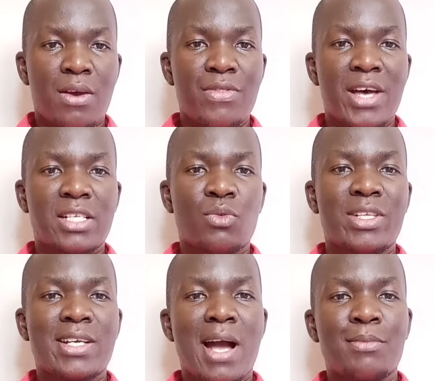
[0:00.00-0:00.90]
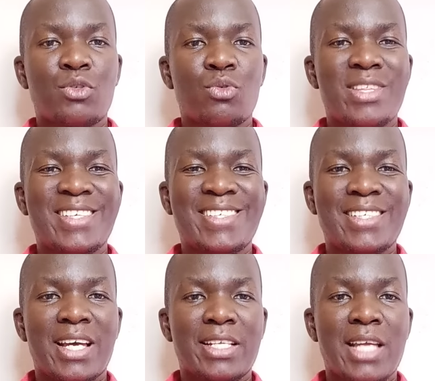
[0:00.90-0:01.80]
that when it comes to this
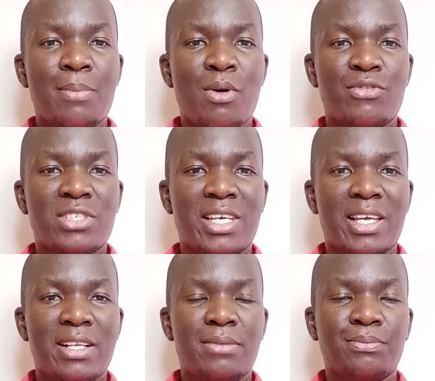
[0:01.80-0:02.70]
type of skill,